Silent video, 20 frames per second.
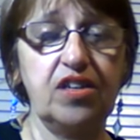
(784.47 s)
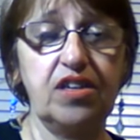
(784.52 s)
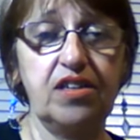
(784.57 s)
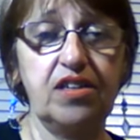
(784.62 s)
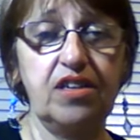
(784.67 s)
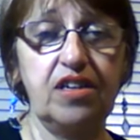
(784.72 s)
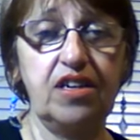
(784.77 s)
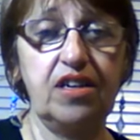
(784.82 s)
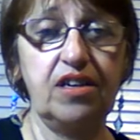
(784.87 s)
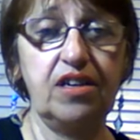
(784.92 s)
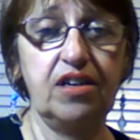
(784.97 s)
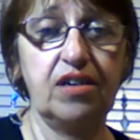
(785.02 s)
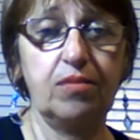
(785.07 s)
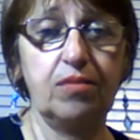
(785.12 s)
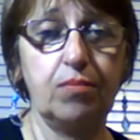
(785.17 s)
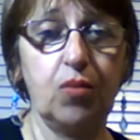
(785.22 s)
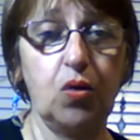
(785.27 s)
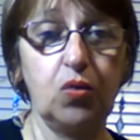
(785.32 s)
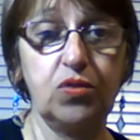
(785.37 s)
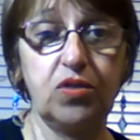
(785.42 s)
in the
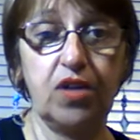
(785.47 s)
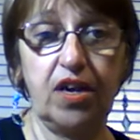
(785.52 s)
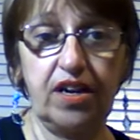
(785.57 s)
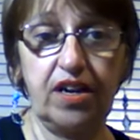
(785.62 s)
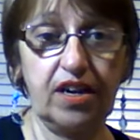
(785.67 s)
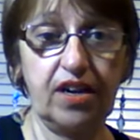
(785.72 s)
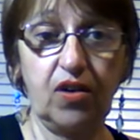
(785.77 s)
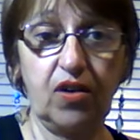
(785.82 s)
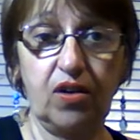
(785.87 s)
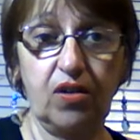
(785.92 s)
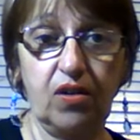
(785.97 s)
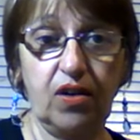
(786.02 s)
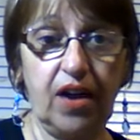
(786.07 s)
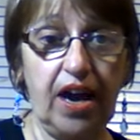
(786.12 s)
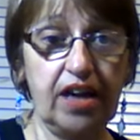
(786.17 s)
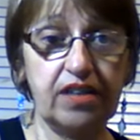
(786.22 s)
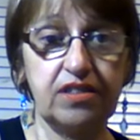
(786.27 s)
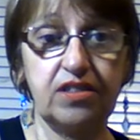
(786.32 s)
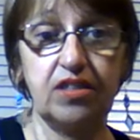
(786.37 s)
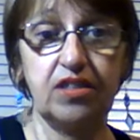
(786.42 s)
mosaic
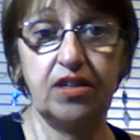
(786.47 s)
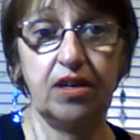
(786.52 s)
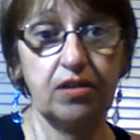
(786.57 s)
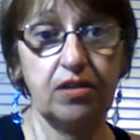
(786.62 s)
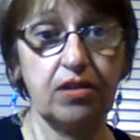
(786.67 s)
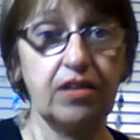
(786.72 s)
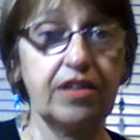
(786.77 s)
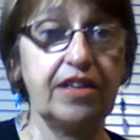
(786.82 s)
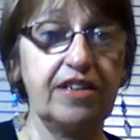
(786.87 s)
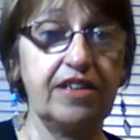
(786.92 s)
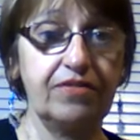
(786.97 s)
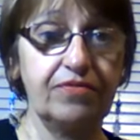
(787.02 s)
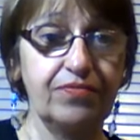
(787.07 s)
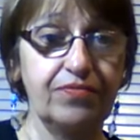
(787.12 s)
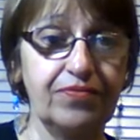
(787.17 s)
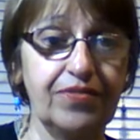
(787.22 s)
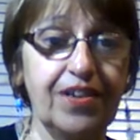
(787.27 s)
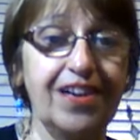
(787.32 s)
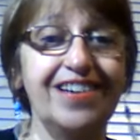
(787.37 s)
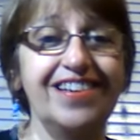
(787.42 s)
accidentally.
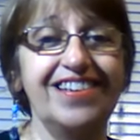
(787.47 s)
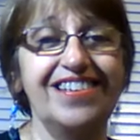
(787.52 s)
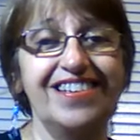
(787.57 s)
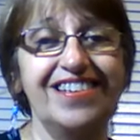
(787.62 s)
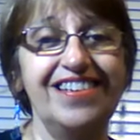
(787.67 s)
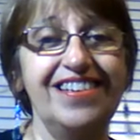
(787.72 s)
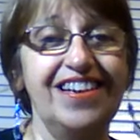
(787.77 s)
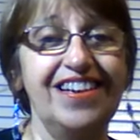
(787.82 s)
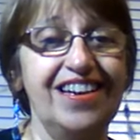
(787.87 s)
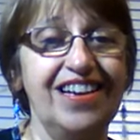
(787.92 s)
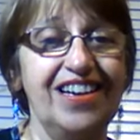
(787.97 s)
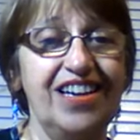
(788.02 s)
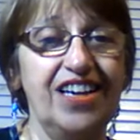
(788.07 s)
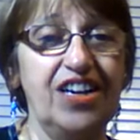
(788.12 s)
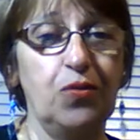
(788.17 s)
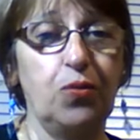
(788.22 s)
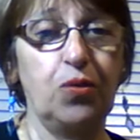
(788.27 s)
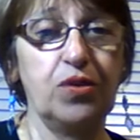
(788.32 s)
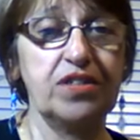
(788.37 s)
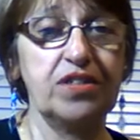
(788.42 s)

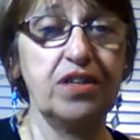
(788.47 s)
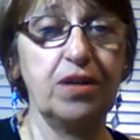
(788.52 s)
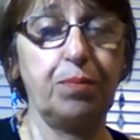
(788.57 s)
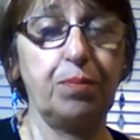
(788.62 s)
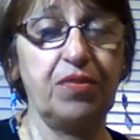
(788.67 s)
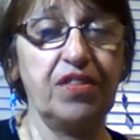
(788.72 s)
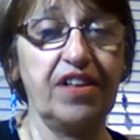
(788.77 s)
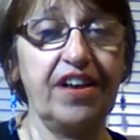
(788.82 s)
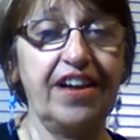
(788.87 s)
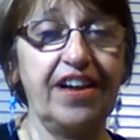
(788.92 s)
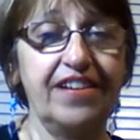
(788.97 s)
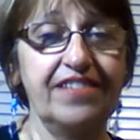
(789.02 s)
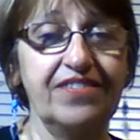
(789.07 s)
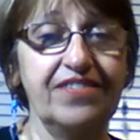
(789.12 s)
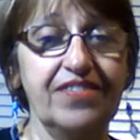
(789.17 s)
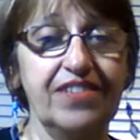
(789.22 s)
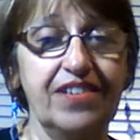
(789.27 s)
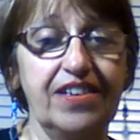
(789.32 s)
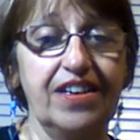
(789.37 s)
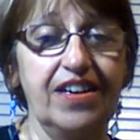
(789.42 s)
It wasn't a plan.
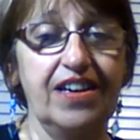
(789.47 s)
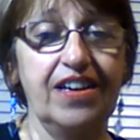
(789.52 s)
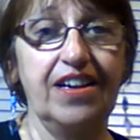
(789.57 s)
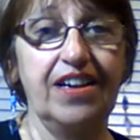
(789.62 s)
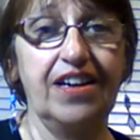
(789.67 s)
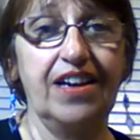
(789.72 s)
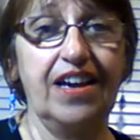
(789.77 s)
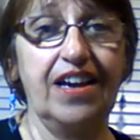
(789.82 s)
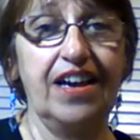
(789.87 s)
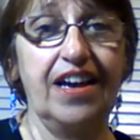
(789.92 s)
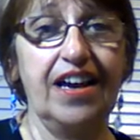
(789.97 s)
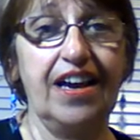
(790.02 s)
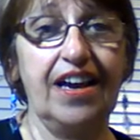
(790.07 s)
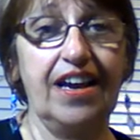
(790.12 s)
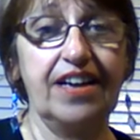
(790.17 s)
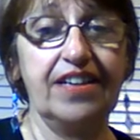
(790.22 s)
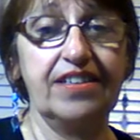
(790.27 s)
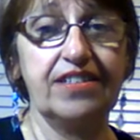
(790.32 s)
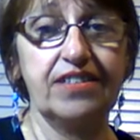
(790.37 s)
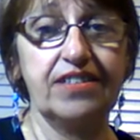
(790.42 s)

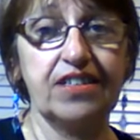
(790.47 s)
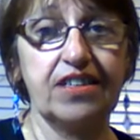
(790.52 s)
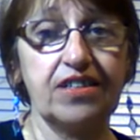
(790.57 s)
And